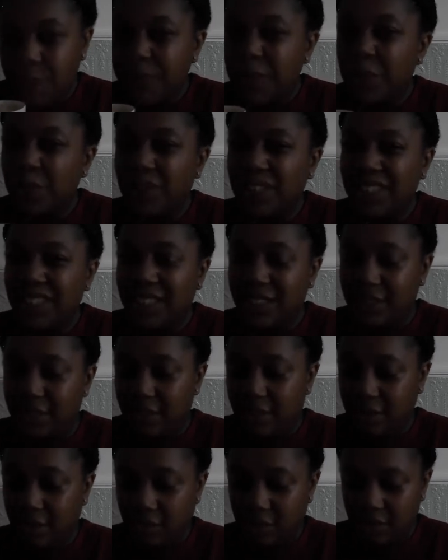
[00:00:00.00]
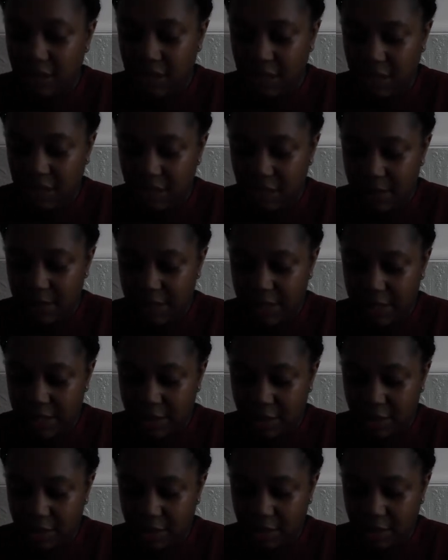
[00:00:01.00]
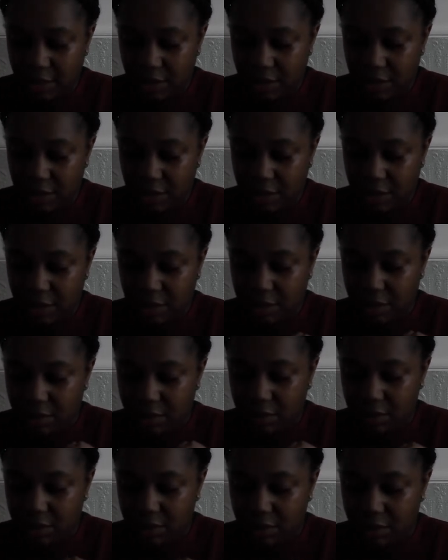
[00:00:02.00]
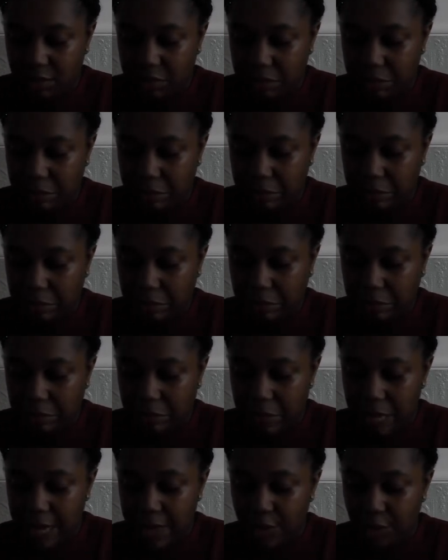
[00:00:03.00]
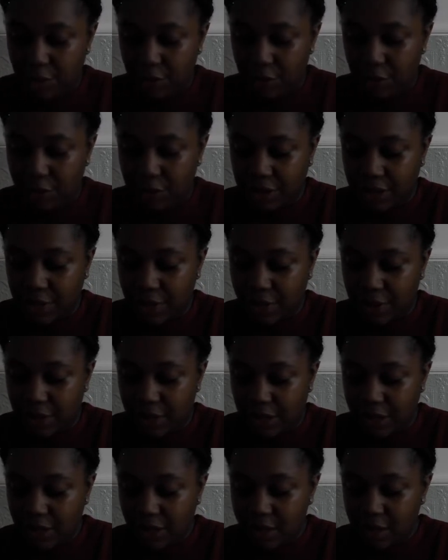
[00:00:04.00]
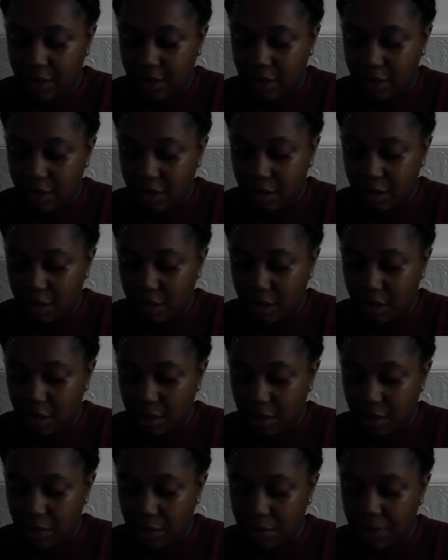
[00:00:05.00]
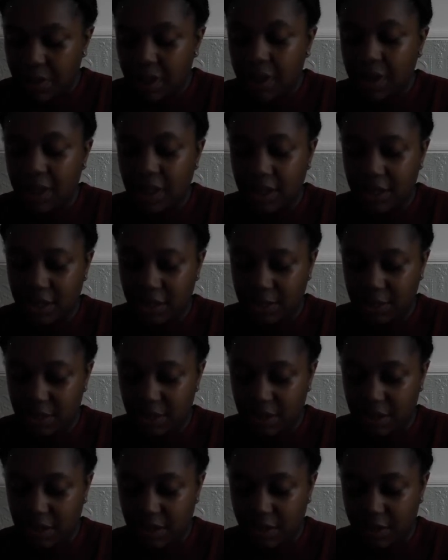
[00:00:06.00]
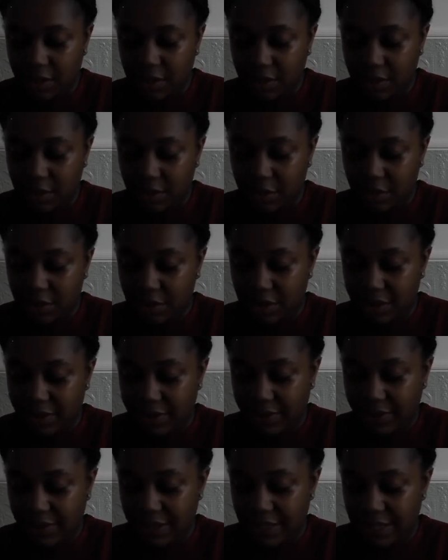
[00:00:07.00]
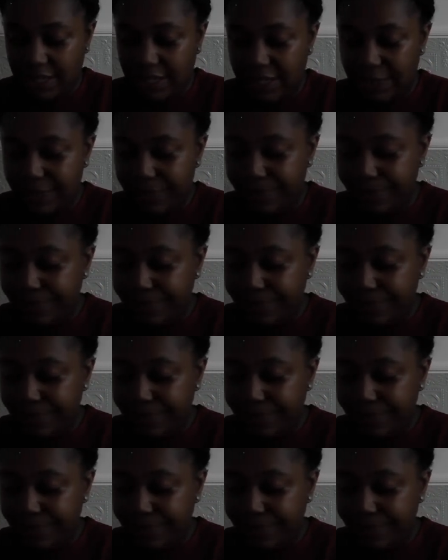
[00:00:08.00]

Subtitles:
being really lazy. I don't want to take the tea bag out, and it's not as strong as I would like, but the colour seems good anyway, so I'm just going to leave everything in here.